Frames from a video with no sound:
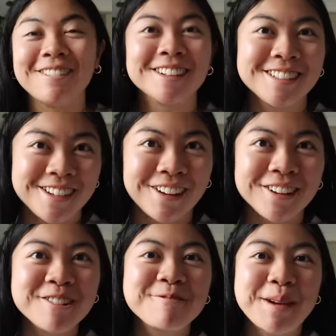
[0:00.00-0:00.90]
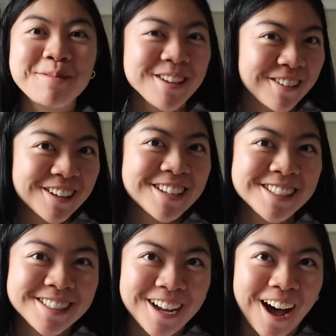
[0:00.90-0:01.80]
I wanted to show you Baby Yoda is
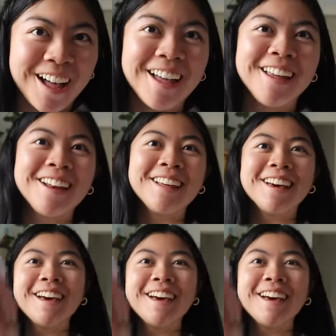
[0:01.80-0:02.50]
done.